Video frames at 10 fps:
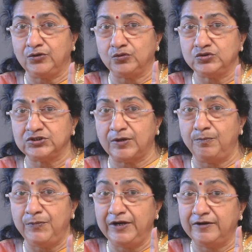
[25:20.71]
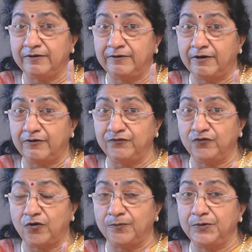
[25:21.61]
to submit rough
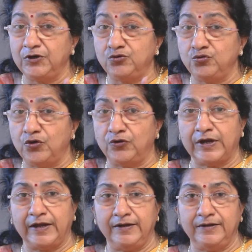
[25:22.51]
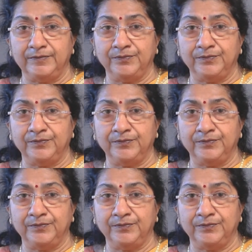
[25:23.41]
copy to your guide.